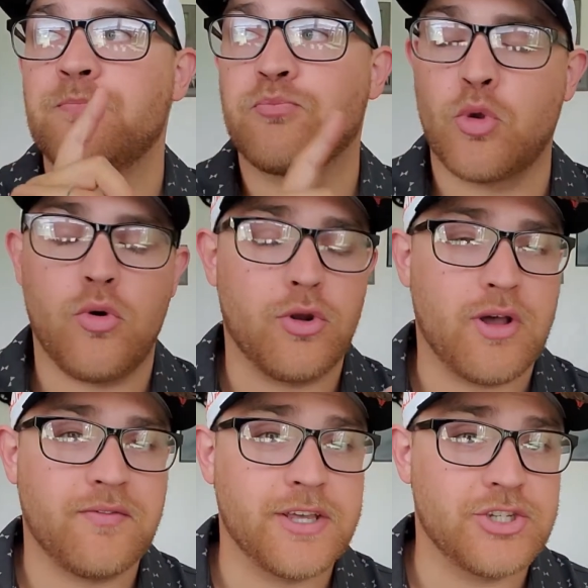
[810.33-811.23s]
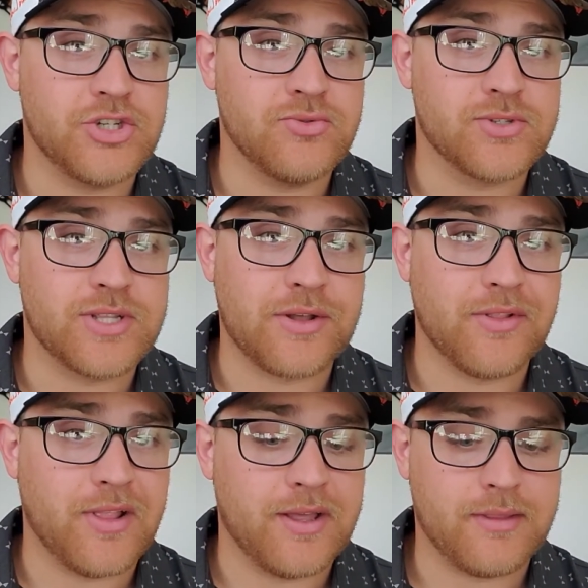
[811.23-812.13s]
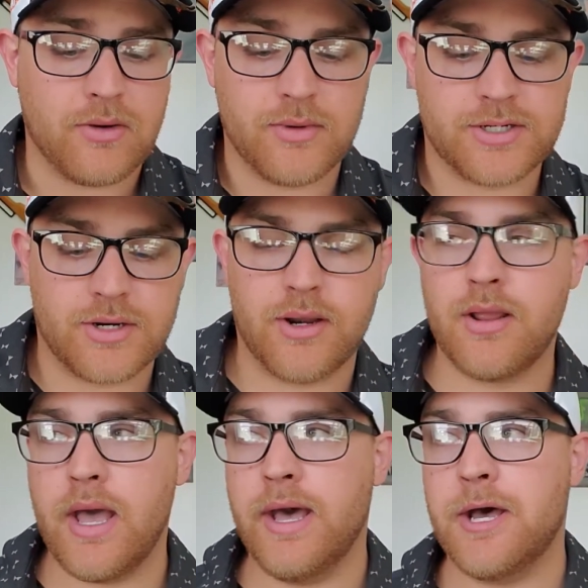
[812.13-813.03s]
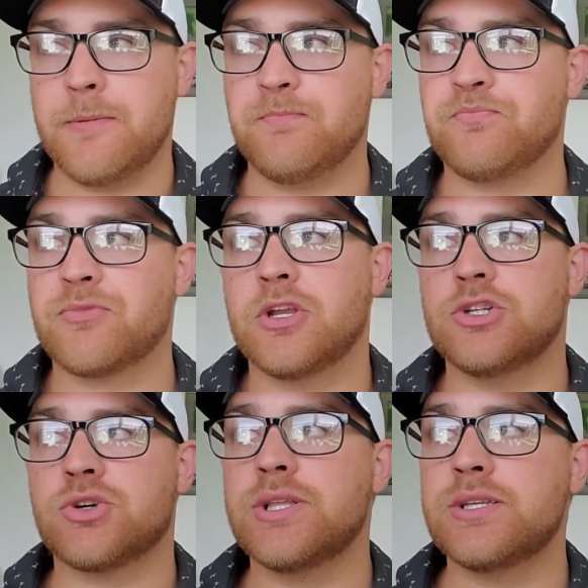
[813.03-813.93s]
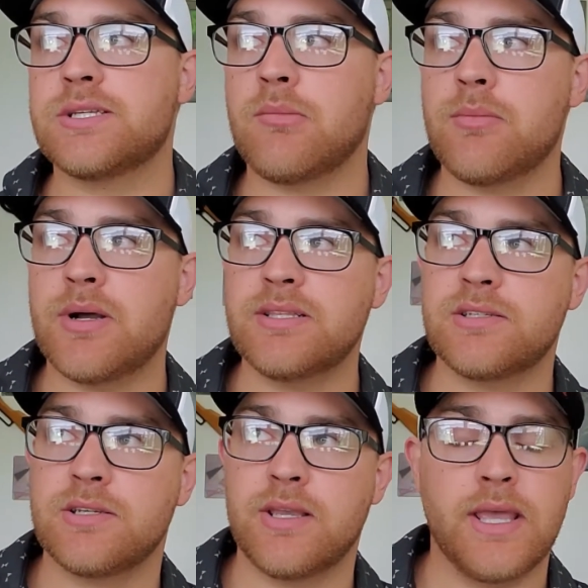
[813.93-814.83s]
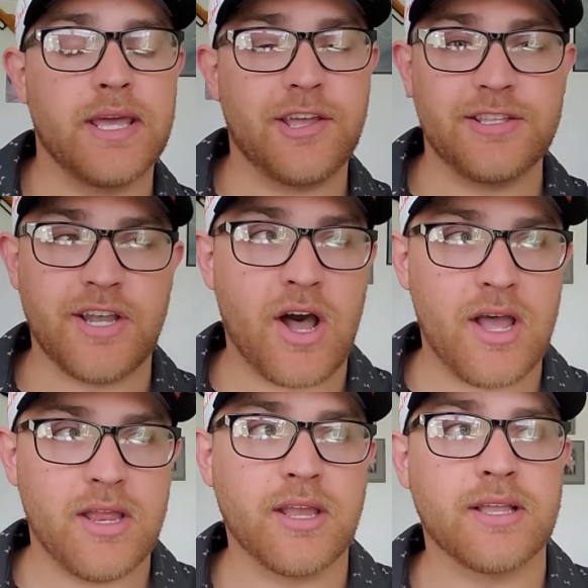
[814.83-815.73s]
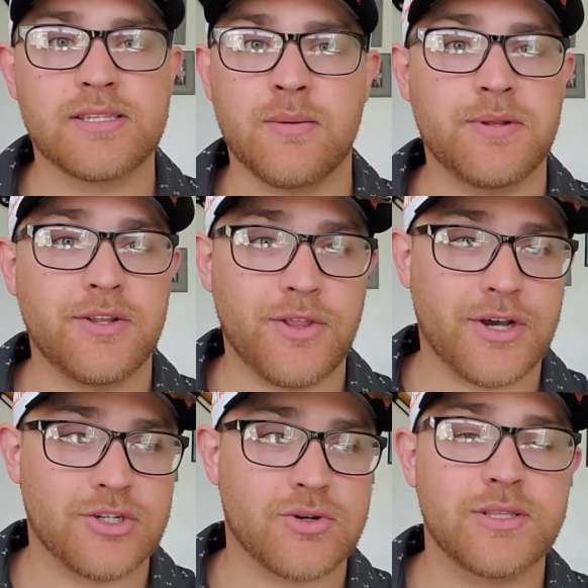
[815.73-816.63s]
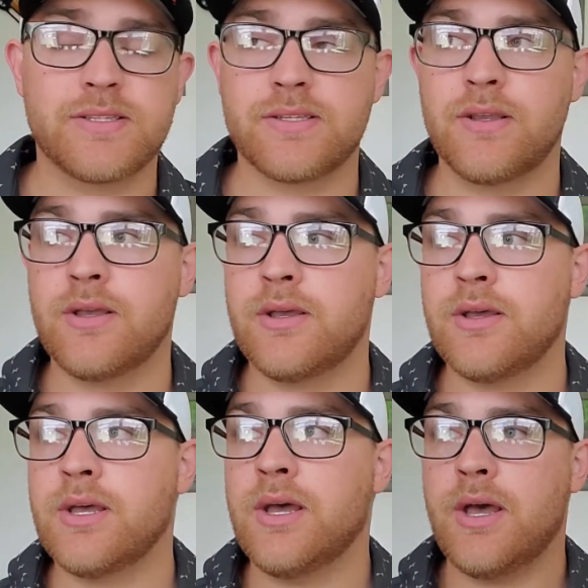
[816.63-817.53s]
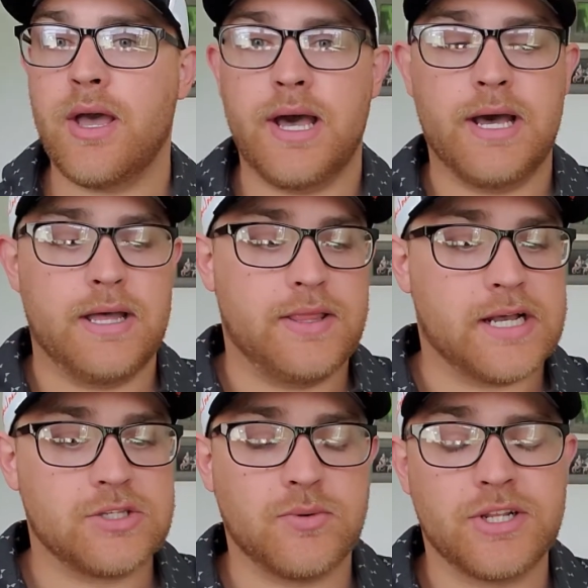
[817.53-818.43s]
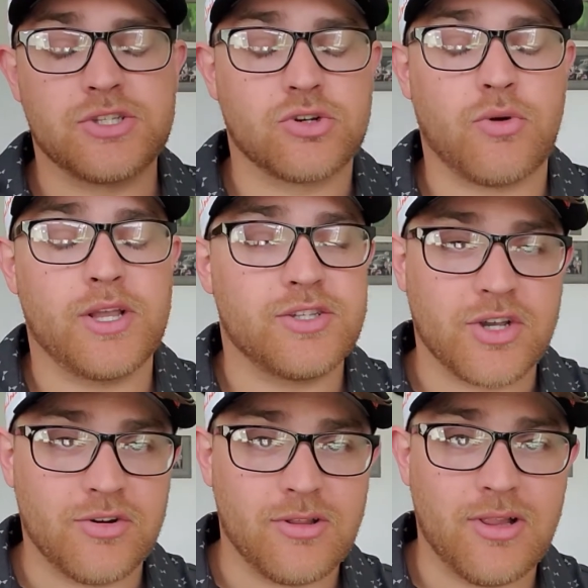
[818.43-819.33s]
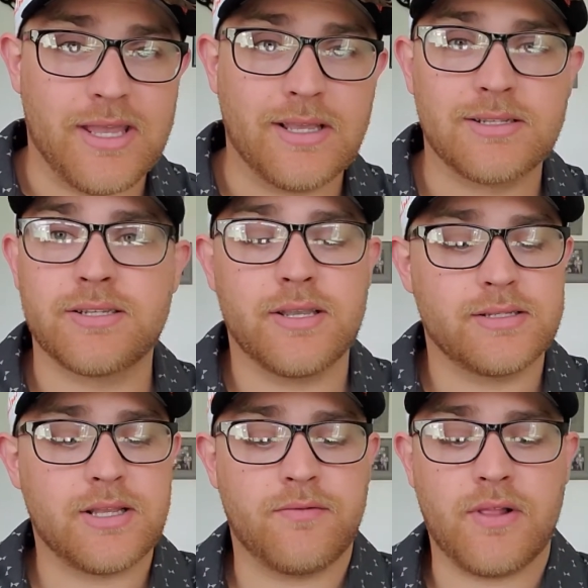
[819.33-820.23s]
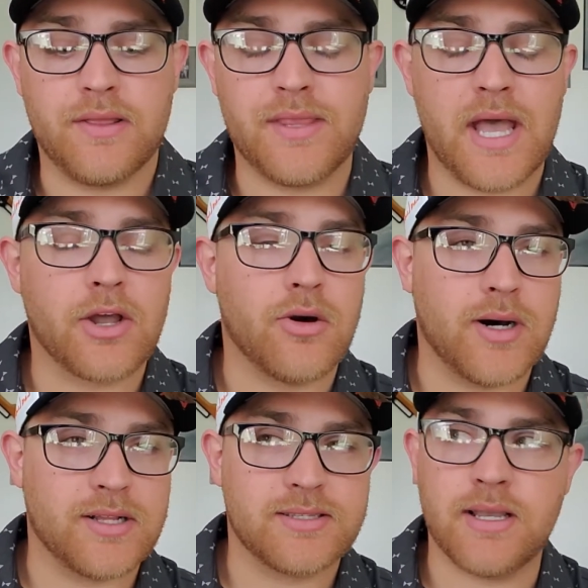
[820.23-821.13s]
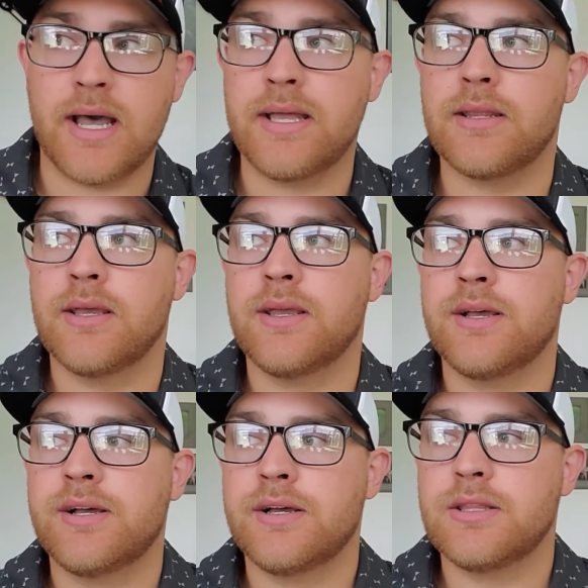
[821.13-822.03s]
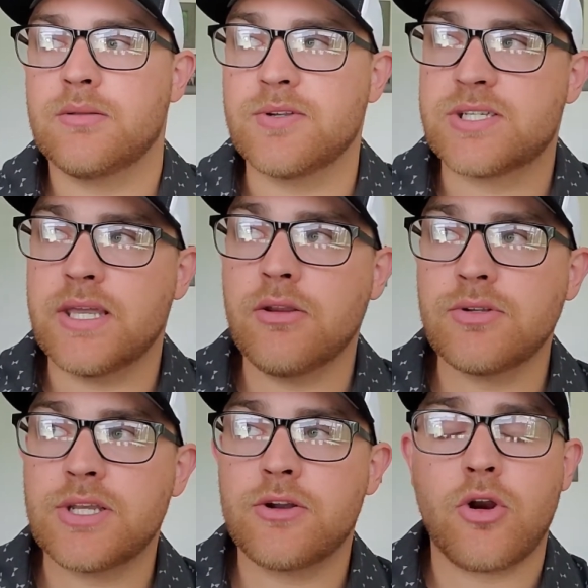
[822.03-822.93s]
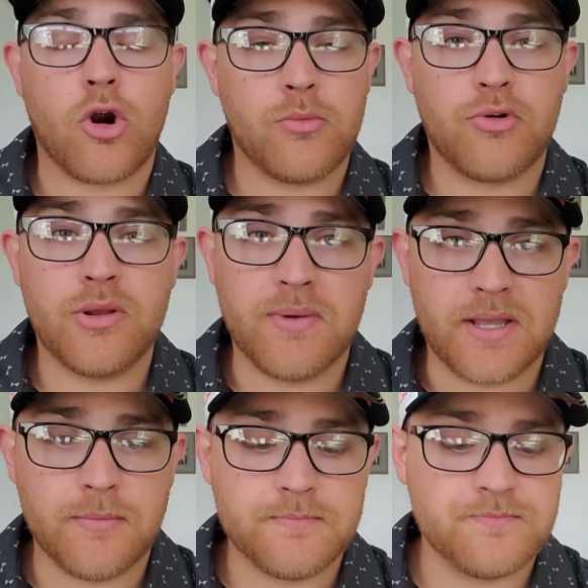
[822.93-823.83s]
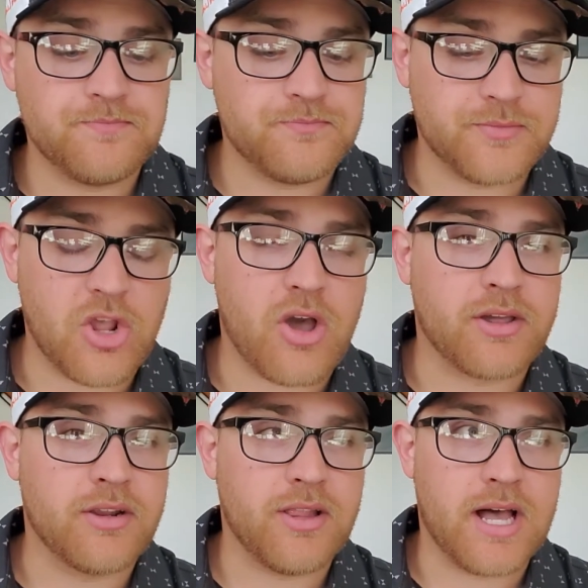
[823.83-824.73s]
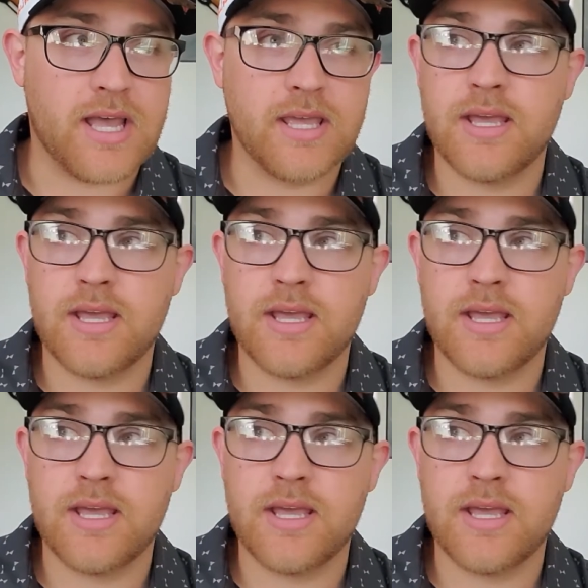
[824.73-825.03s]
or you'll have issues down the line that winter. During the summer months, it gets hot. It gets up into the hundreds. That's when it's great to go to the lakes, stuff like that, go outside. The mosquitoes here are pretty big, not going to lie.